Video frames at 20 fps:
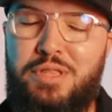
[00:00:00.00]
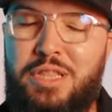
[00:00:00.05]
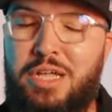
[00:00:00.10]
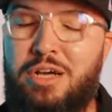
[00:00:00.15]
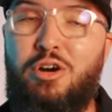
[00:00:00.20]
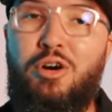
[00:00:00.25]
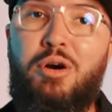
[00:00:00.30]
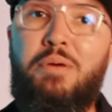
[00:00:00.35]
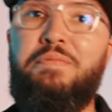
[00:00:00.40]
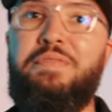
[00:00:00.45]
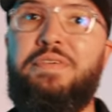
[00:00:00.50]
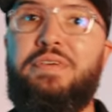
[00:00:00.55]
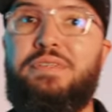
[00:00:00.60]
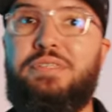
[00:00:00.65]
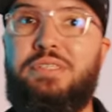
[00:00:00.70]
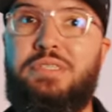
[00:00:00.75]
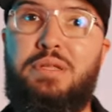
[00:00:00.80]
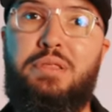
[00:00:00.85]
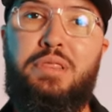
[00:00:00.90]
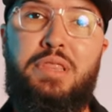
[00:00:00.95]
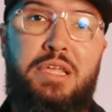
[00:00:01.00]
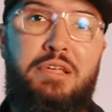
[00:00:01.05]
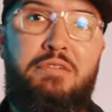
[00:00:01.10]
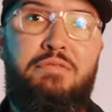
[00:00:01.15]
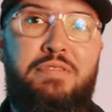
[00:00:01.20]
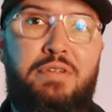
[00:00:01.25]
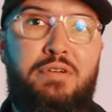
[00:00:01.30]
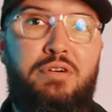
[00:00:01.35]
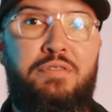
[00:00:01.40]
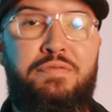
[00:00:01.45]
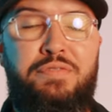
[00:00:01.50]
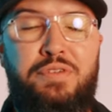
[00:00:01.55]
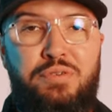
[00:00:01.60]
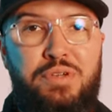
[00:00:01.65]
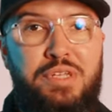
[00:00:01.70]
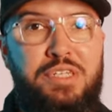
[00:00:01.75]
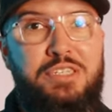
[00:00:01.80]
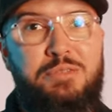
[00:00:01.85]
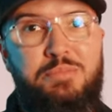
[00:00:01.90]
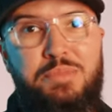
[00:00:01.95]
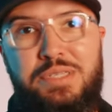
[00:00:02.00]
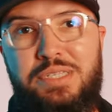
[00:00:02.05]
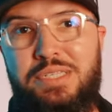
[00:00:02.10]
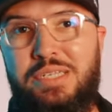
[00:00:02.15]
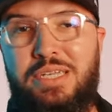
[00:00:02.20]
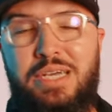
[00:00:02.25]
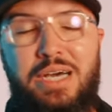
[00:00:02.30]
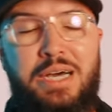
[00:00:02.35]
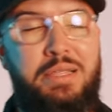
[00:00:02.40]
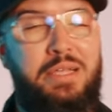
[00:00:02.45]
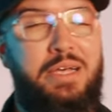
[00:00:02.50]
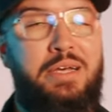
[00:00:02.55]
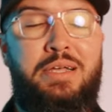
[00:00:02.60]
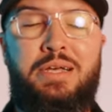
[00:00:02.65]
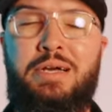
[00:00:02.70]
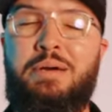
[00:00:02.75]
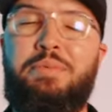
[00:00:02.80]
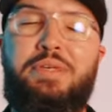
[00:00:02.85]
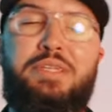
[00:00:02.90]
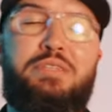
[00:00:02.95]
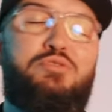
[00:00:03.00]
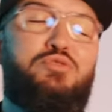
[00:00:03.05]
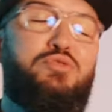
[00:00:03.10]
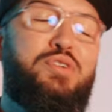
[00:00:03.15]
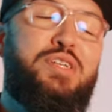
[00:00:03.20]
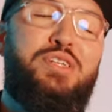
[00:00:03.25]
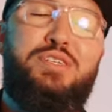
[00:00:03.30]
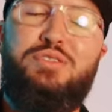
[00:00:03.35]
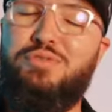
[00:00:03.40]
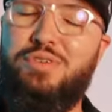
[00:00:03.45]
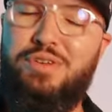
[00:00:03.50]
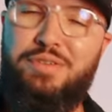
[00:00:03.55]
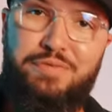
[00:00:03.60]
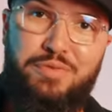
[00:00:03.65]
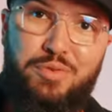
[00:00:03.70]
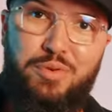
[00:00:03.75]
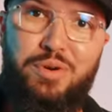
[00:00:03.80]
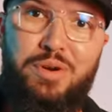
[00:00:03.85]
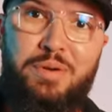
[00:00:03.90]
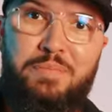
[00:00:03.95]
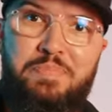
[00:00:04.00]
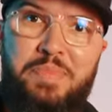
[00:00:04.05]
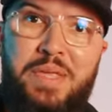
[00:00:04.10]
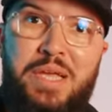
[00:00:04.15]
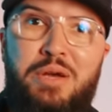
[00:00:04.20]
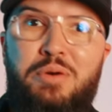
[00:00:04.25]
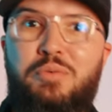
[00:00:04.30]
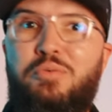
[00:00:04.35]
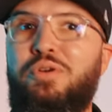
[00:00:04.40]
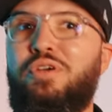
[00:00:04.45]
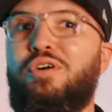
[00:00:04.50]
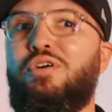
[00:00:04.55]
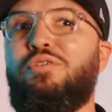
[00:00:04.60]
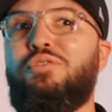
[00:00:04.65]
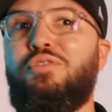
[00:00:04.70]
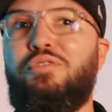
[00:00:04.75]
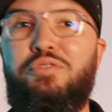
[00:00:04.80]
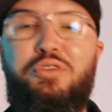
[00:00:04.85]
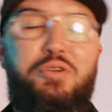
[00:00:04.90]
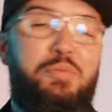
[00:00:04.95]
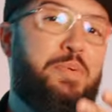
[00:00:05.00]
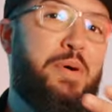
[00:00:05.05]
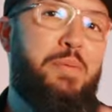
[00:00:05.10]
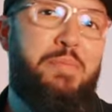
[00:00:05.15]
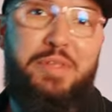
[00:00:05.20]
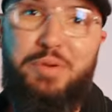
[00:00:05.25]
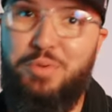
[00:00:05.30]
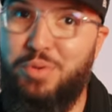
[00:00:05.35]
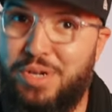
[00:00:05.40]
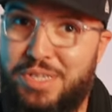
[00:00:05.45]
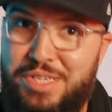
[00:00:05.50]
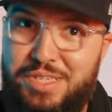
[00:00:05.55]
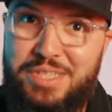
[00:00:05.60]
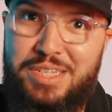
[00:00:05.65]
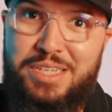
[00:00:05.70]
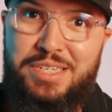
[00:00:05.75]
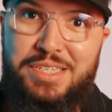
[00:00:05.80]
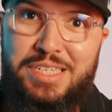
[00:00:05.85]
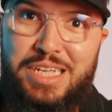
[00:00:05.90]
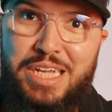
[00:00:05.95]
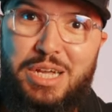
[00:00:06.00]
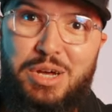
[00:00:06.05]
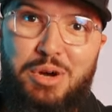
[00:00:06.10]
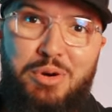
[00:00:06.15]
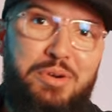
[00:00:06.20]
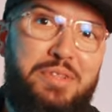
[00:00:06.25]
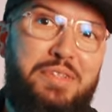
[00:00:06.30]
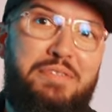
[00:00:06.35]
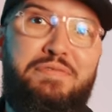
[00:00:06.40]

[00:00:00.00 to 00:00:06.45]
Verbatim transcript: the obvious thieves of your intimacy, I, I mean 2024. We all know you're probably watching this on a